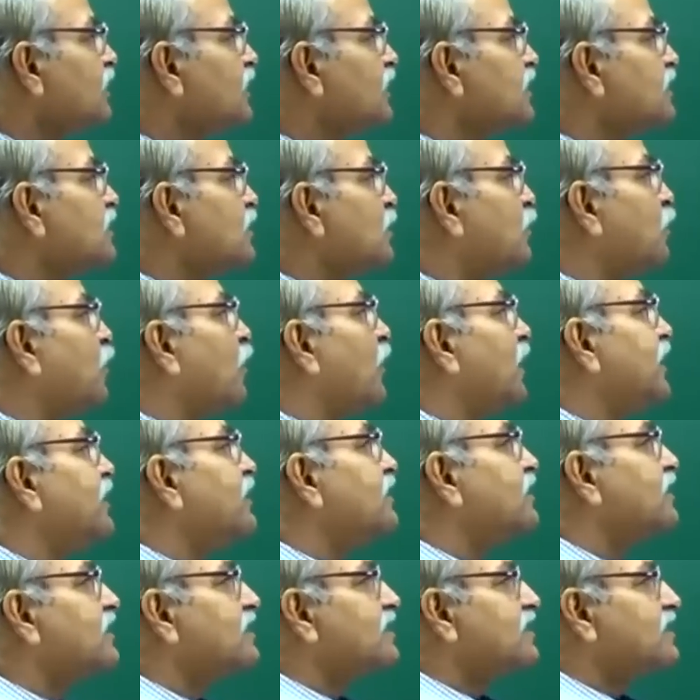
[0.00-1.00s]
there is a
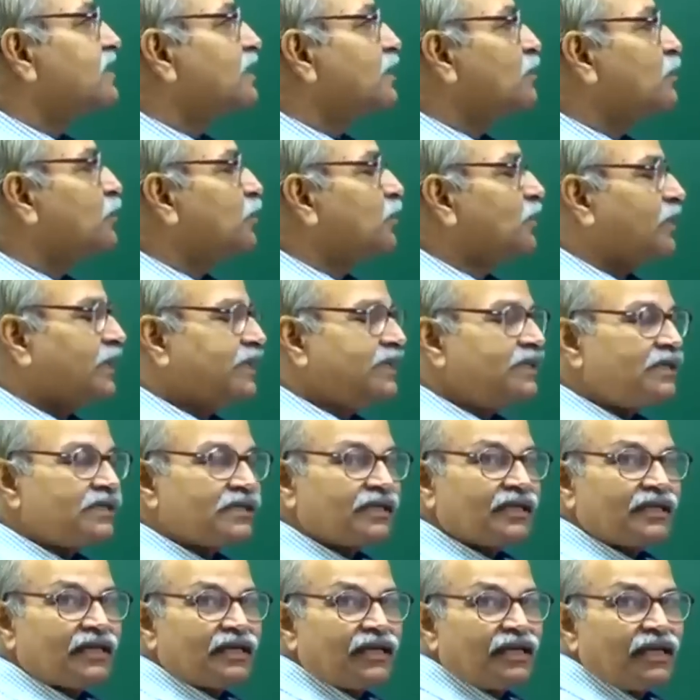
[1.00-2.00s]
point, this is some
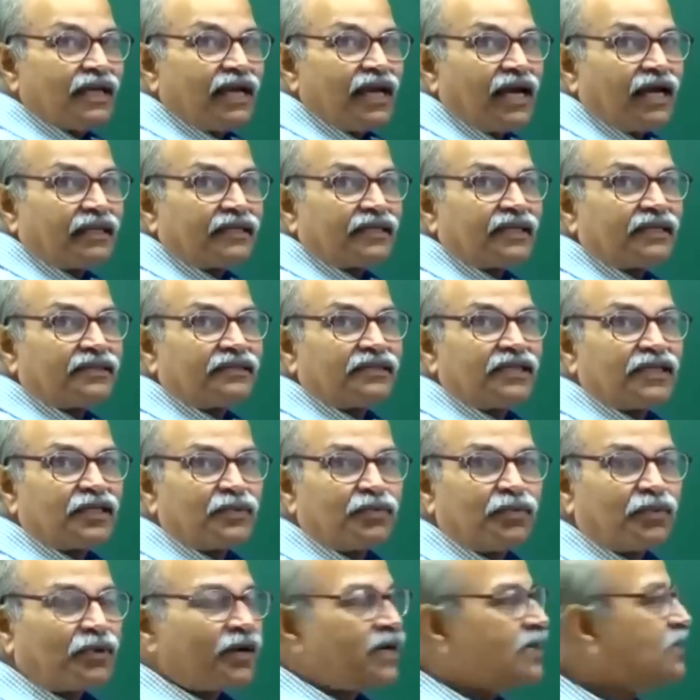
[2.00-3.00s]
point, and at
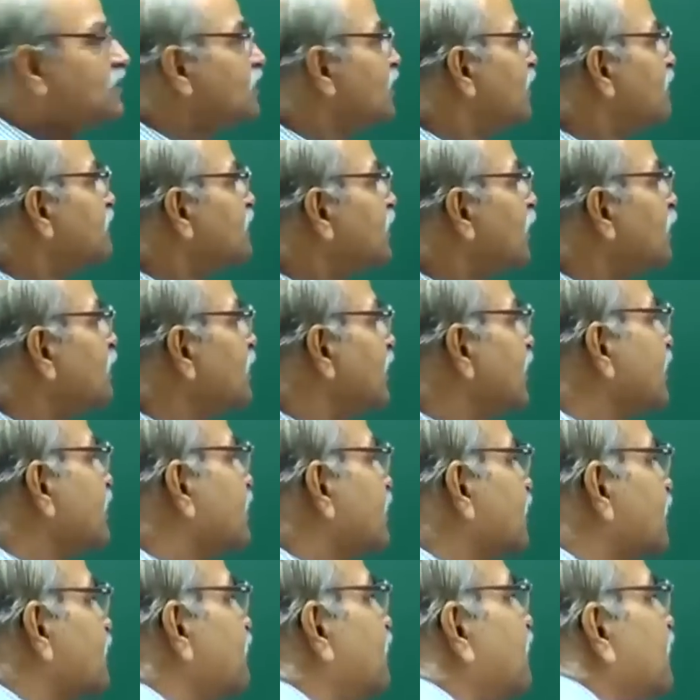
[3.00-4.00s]
this point you have some
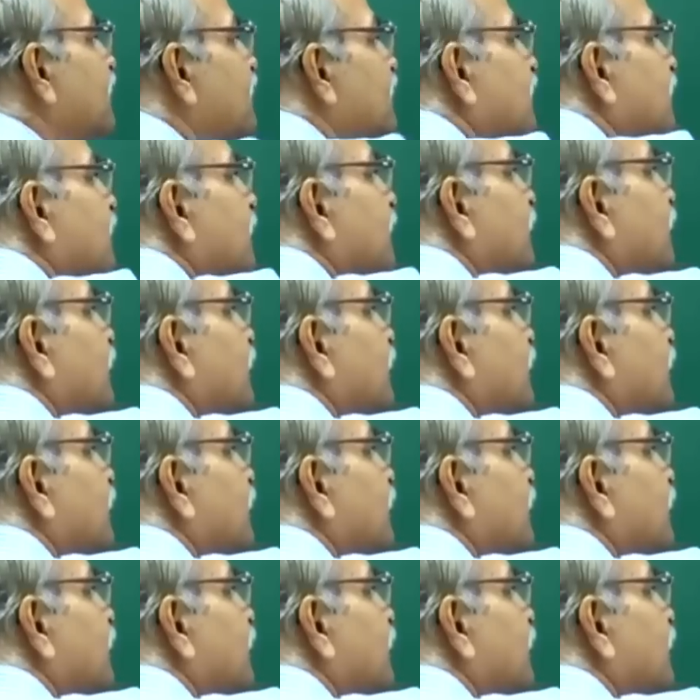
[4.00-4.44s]
electric field,